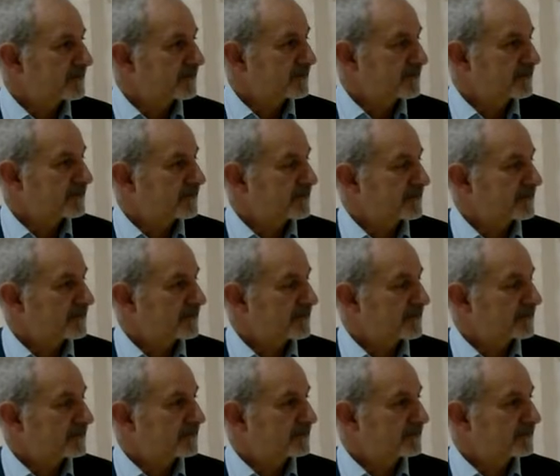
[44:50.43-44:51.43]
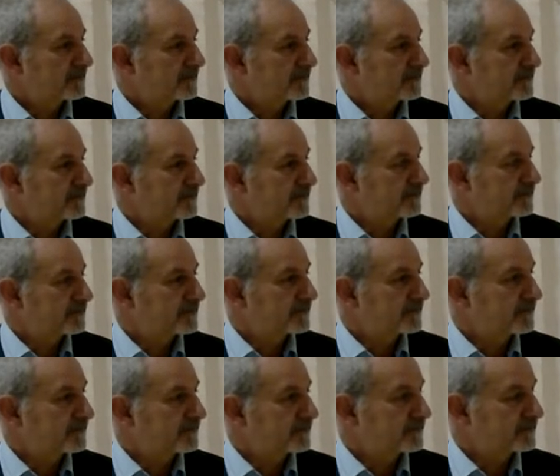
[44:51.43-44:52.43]

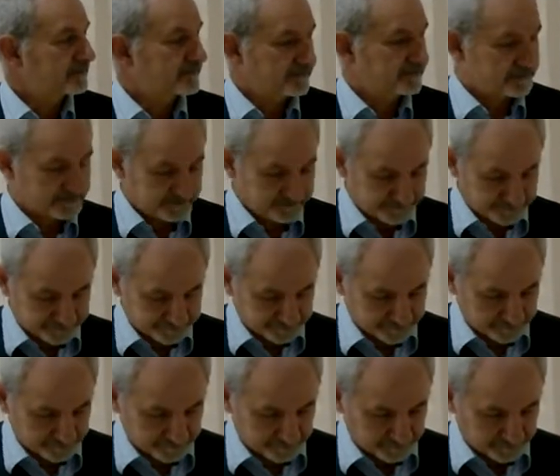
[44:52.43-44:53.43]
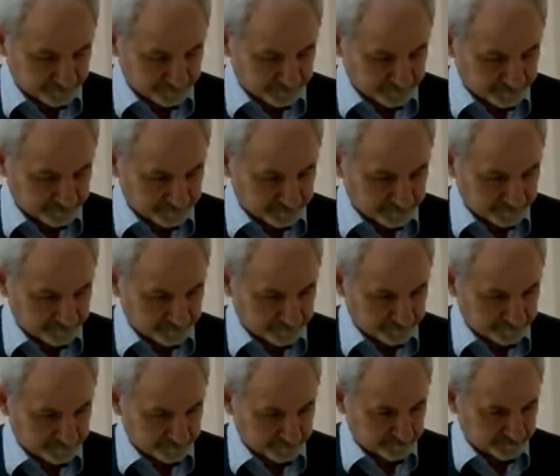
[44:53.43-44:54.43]

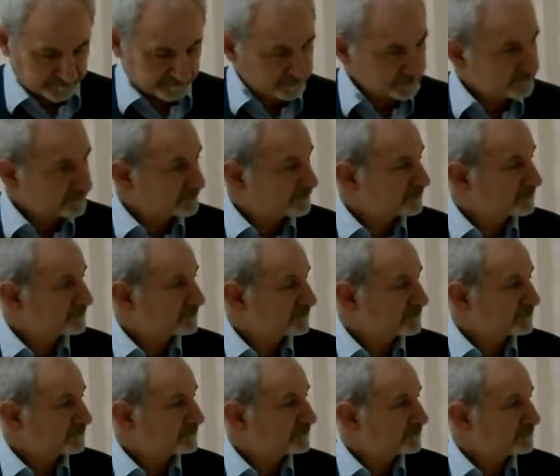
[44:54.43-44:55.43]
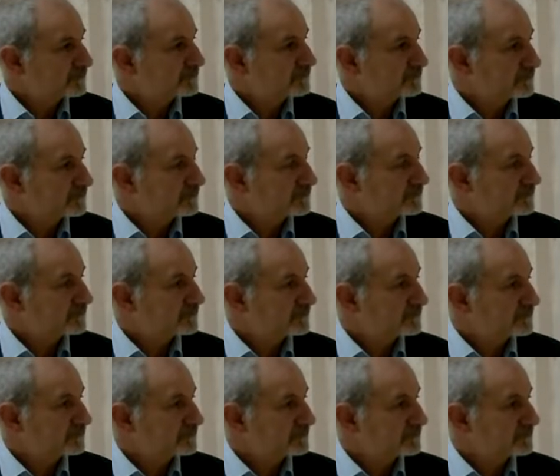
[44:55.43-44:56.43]

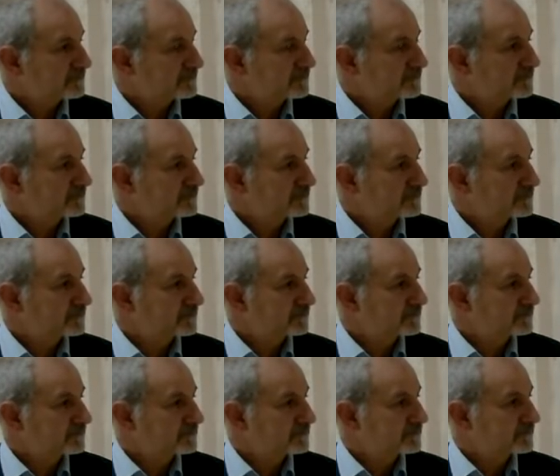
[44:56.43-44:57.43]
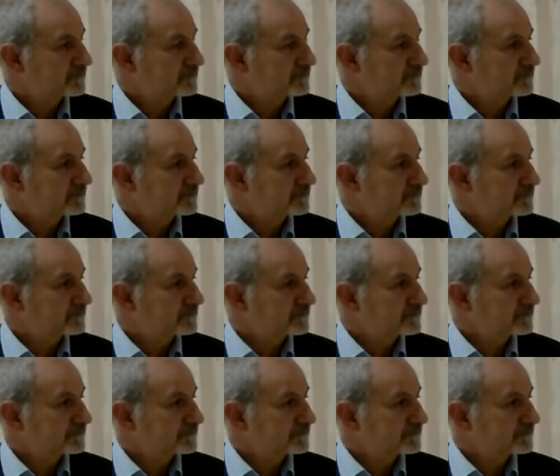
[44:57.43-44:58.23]
[no speech]